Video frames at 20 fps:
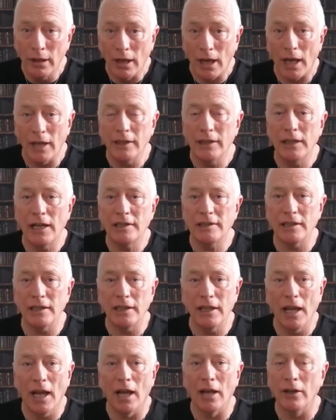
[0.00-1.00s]
and you let
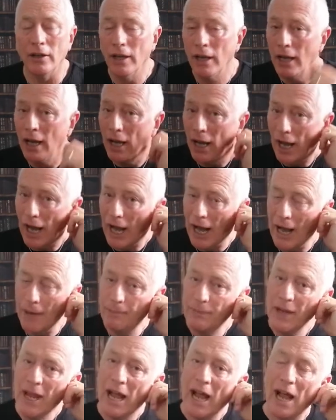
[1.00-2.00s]
it go.
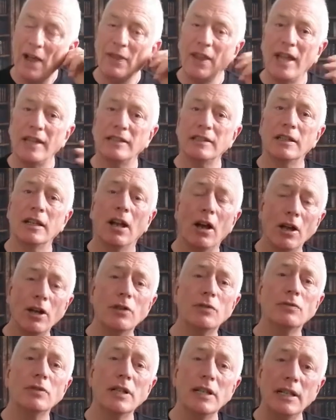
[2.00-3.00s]
And that's kind
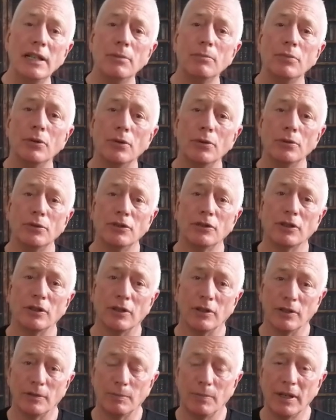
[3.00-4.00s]
of really
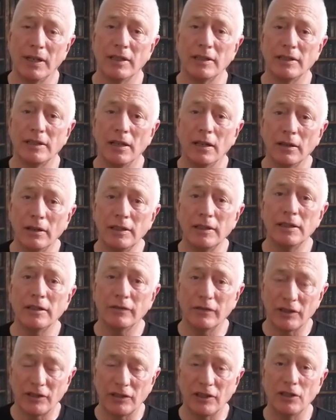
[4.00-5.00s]
important, because the idea
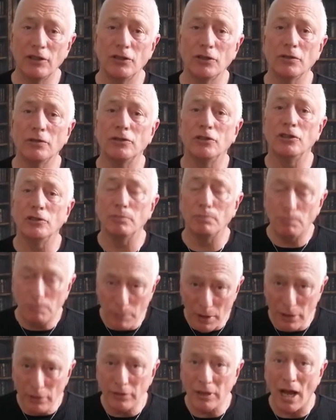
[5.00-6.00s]
of a sigil is you
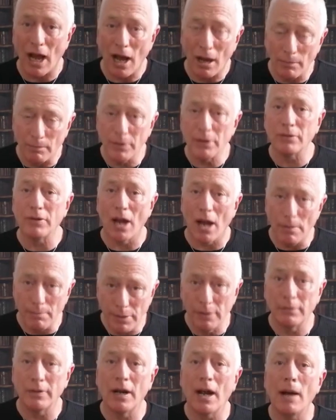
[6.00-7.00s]
build it up, build it up,
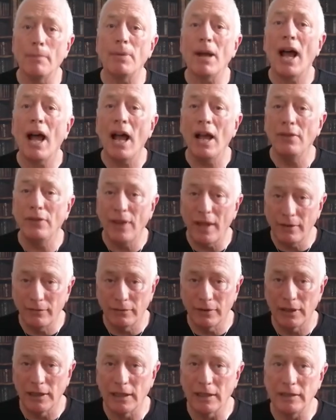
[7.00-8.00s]
build it up, and then
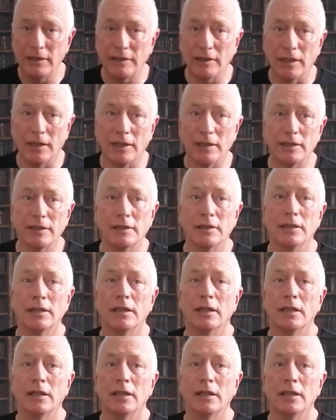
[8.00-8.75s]
release it.